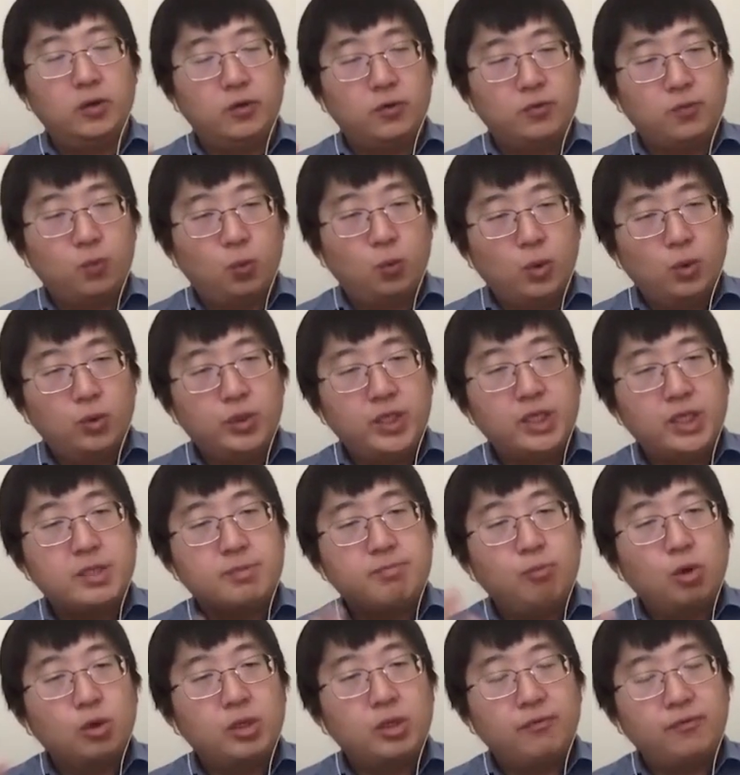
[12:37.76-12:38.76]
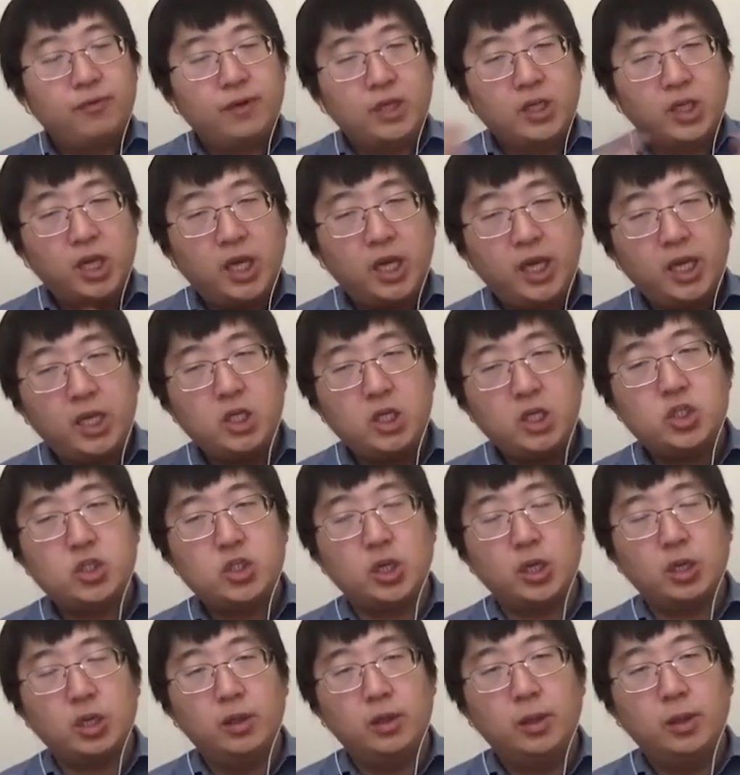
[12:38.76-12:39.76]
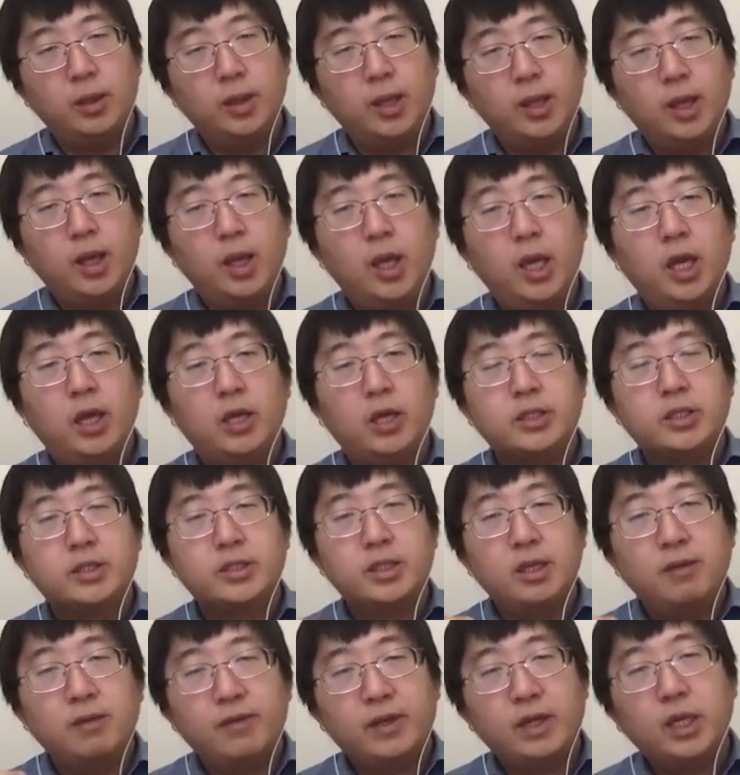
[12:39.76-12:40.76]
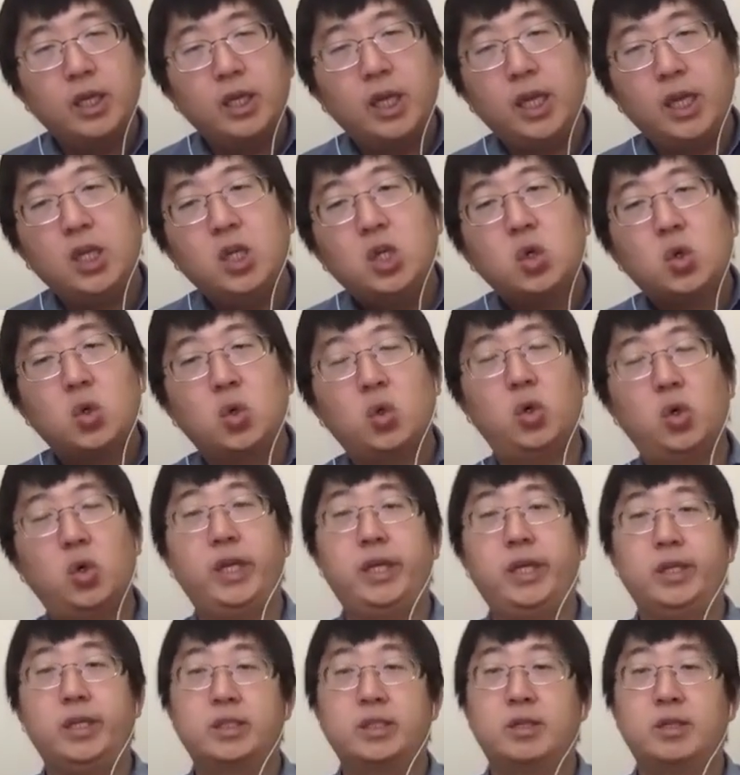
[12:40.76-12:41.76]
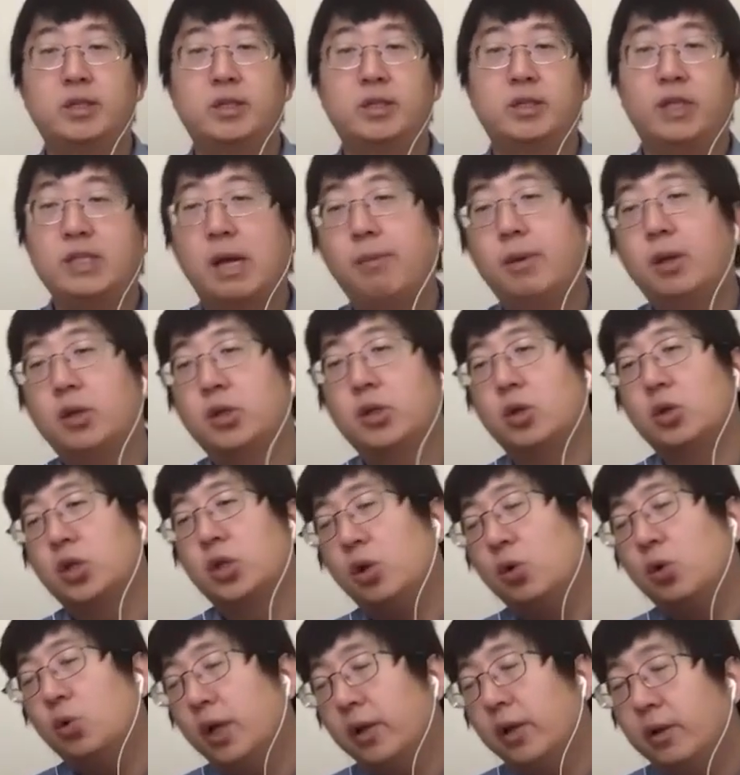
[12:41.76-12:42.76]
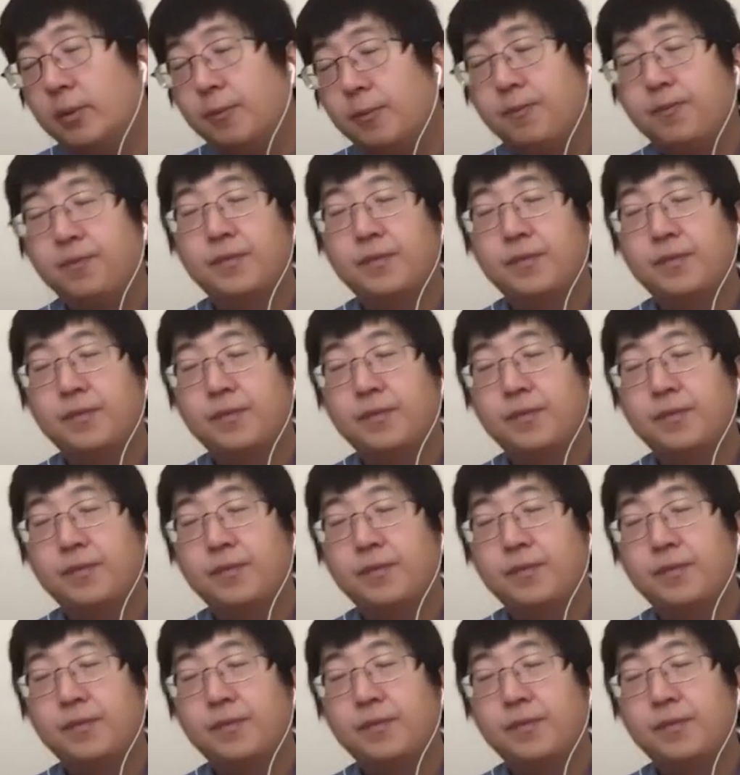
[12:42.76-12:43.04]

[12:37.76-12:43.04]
Will this modification significantly increase, for example, the token